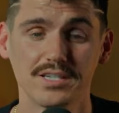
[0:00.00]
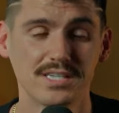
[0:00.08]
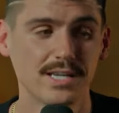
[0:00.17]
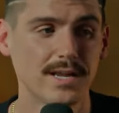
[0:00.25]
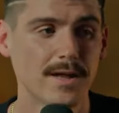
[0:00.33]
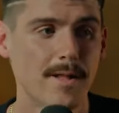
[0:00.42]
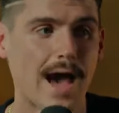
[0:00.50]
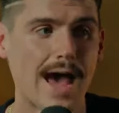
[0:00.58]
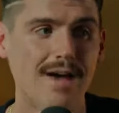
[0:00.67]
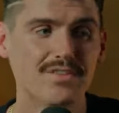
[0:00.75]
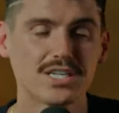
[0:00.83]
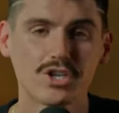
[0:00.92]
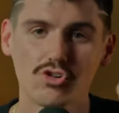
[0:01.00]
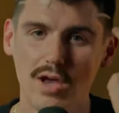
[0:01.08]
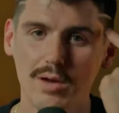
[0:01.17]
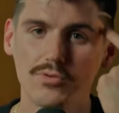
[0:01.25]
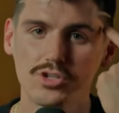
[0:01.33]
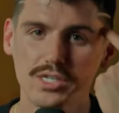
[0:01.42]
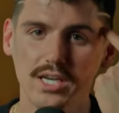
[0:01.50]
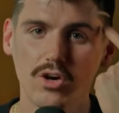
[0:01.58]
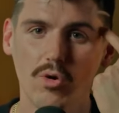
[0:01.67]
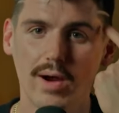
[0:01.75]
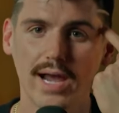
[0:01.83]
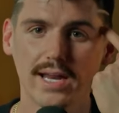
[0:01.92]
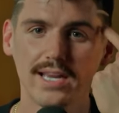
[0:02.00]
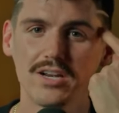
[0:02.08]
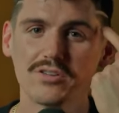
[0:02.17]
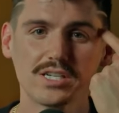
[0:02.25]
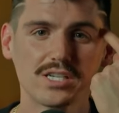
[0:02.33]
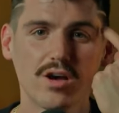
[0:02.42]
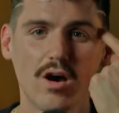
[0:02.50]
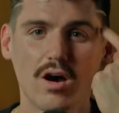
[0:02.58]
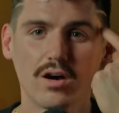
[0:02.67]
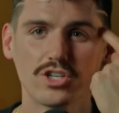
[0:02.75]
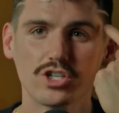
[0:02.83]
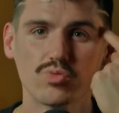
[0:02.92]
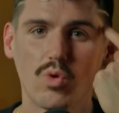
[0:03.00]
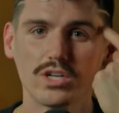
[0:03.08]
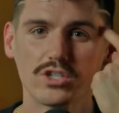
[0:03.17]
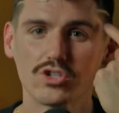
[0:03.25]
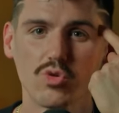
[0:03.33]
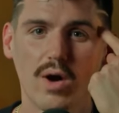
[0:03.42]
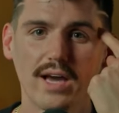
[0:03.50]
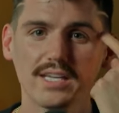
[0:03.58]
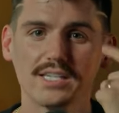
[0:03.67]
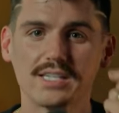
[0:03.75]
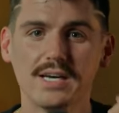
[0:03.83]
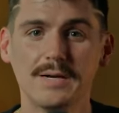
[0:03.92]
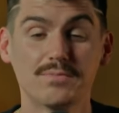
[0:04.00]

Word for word: see, I have this incredible skill where I can hear a song just once or twice